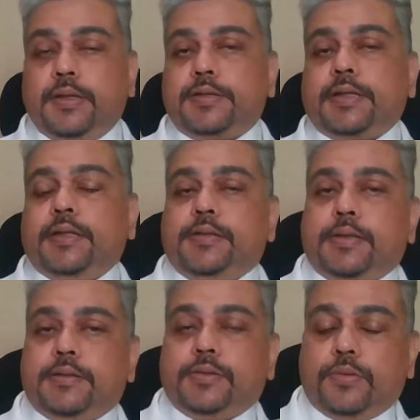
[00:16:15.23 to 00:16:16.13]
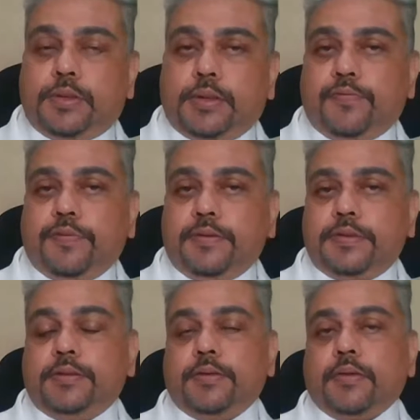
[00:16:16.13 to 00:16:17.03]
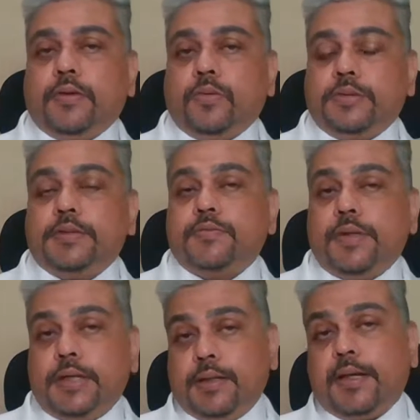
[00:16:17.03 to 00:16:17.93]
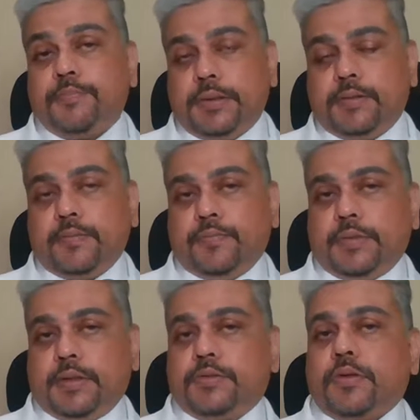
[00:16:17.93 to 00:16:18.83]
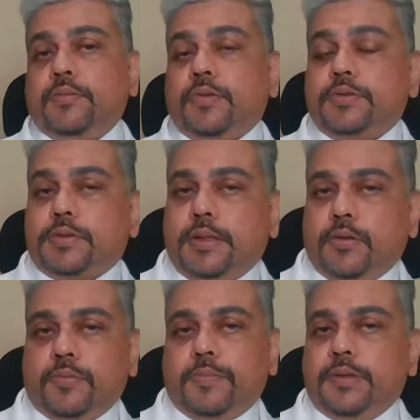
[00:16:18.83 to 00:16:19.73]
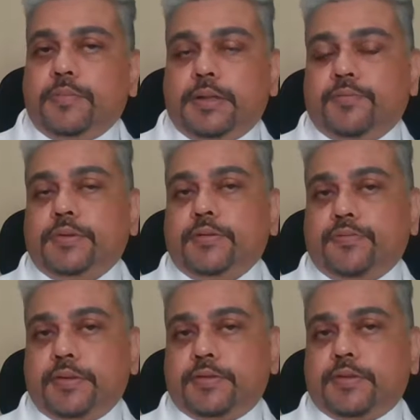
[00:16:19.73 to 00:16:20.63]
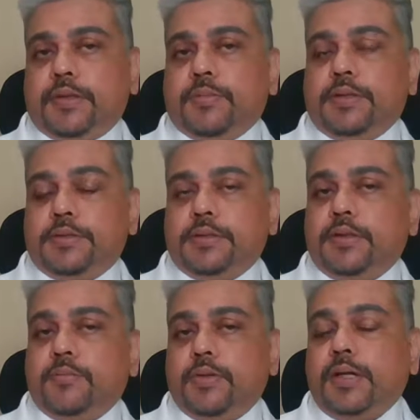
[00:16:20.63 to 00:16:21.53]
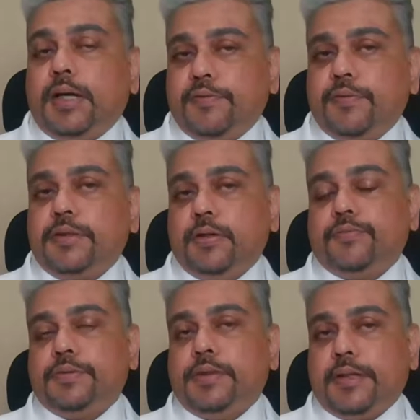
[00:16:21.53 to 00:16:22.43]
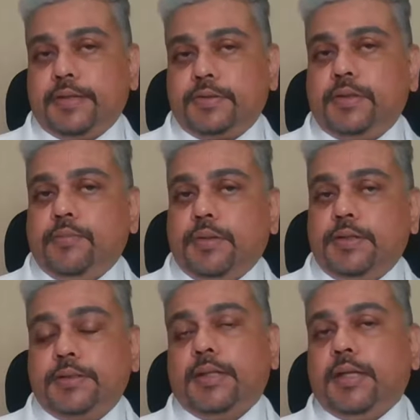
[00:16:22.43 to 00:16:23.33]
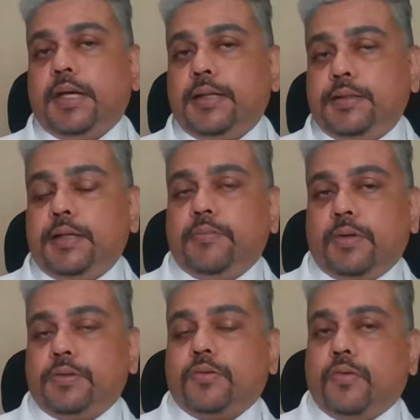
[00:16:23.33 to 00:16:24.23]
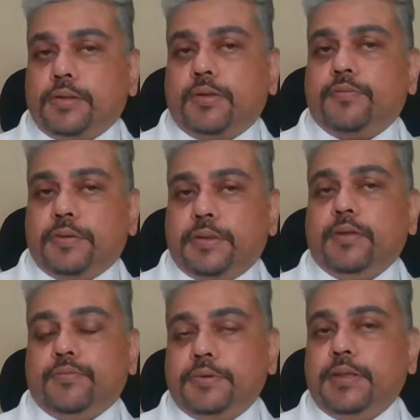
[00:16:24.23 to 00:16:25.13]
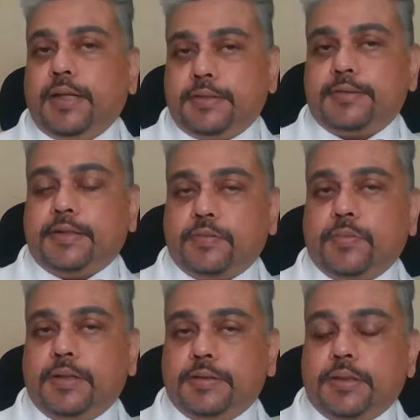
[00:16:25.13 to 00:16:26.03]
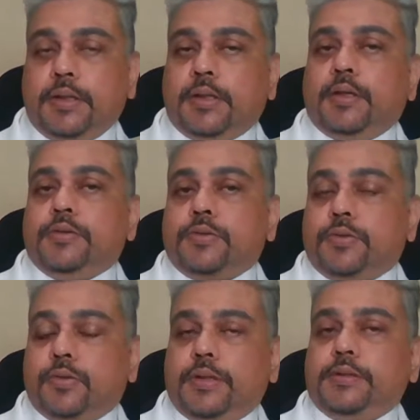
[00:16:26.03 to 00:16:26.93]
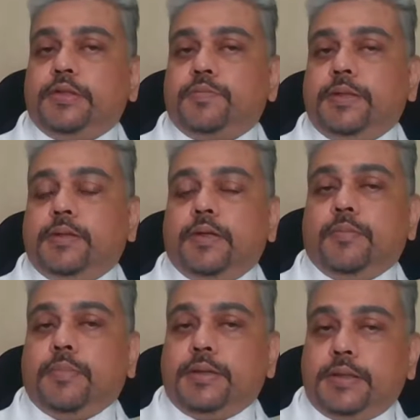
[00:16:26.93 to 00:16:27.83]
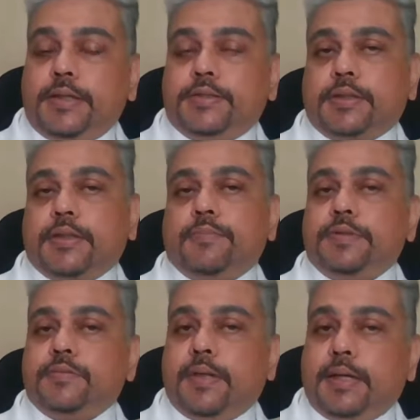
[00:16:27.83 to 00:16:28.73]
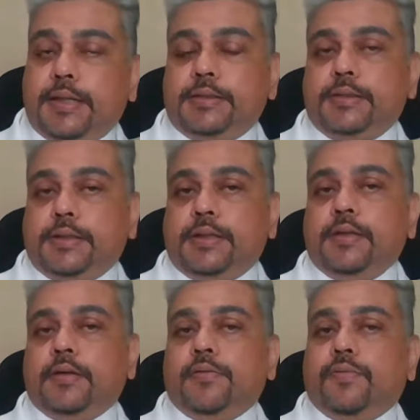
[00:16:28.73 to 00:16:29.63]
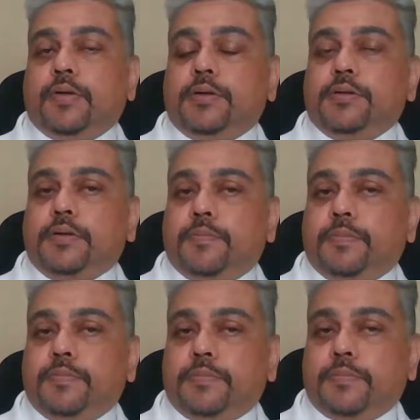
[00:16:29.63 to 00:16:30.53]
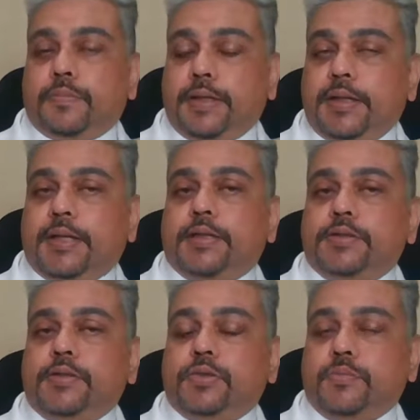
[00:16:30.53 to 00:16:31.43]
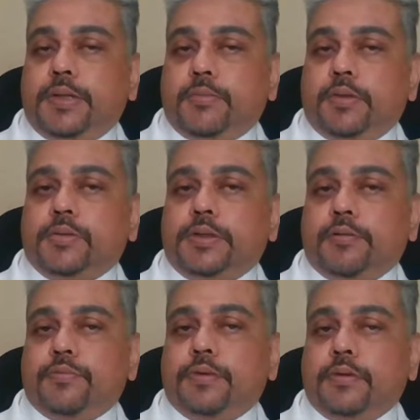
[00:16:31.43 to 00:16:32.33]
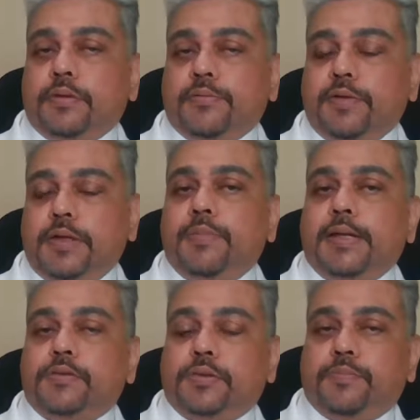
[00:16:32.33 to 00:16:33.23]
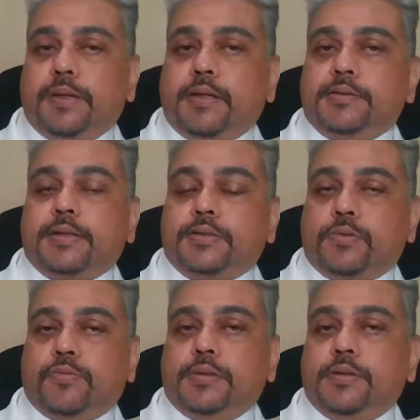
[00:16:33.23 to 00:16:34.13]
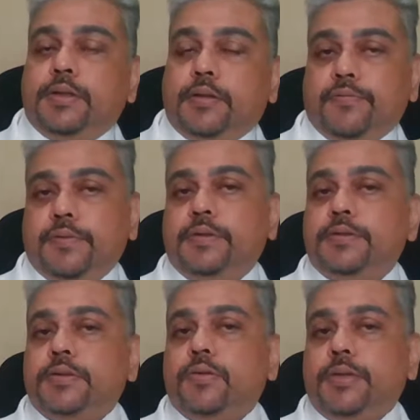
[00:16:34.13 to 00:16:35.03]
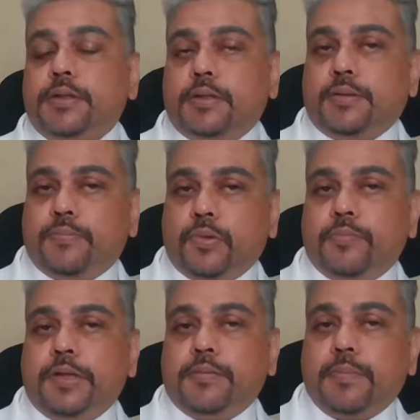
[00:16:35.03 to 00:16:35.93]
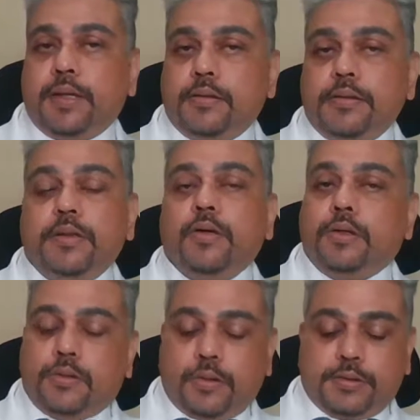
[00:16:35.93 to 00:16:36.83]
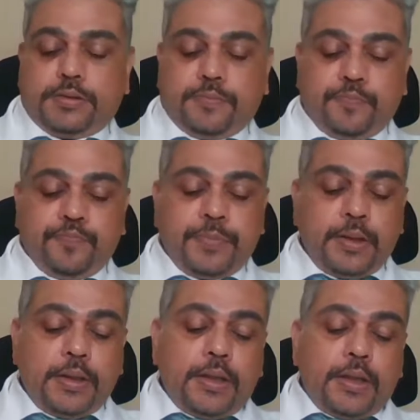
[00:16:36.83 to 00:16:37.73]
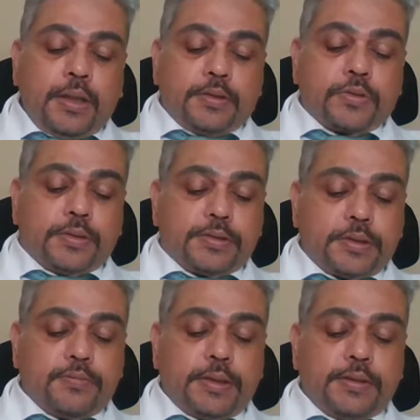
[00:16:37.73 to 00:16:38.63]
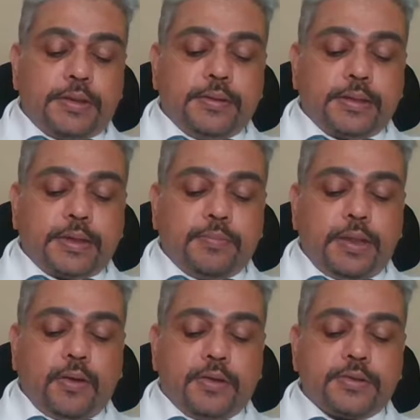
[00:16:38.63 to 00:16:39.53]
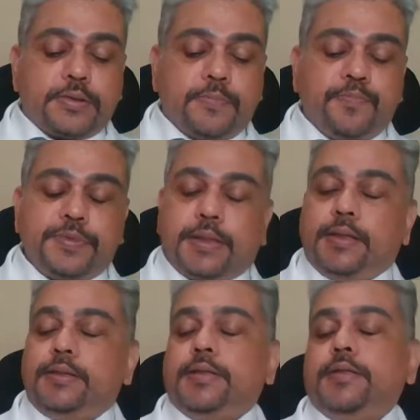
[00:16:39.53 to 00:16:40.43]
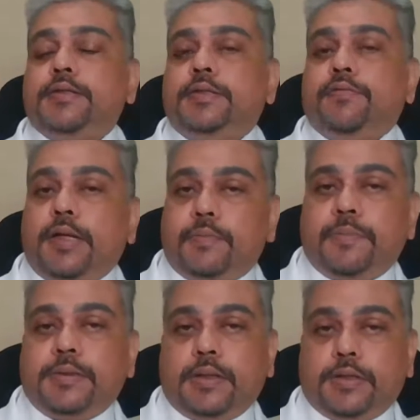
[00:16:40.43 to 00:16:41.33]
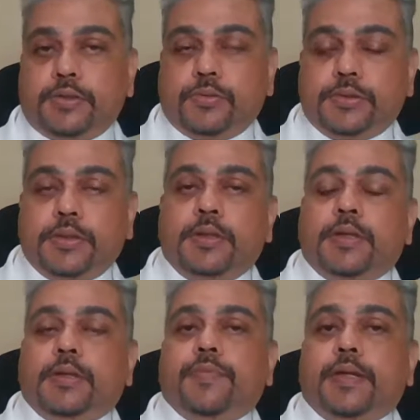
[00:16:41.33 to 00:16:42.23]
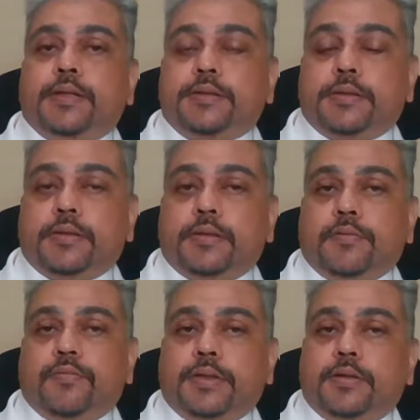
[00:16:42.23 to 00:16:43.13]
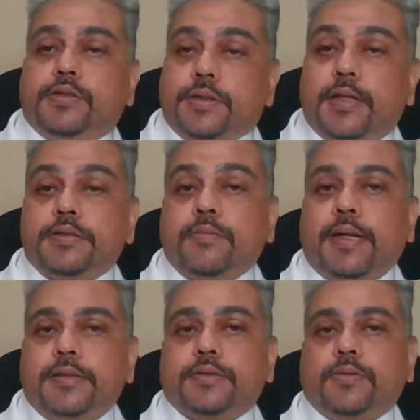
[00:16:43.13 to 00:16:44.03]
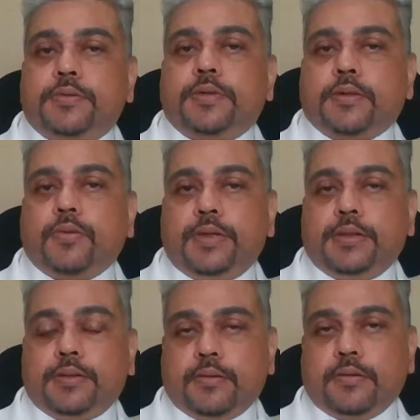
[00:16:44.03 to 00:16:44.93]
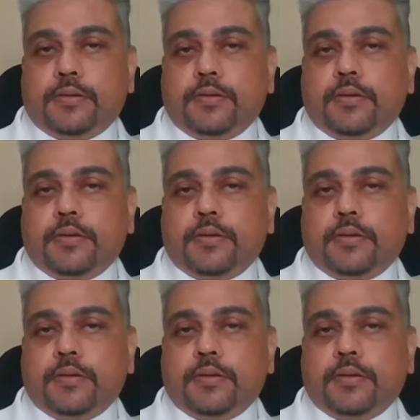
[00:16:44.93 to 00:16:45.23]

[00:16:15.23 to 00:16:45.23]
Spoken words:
And the second thing is, during infancy, the growth is very rapid. It's almost a kilo per month for the first 3 months, and then about half a kilo for the next 3 months, and then about a quarter of a kilo for the next 6 months. So during this period, a monthly checkup is mandatory for the pediatrician to be able to give feedback to the parents as to whether the infant is growing in an appropriate manner or not. So this is one thing that can be lost. Second thing is developmental issues. That is, whether the child's milestones are going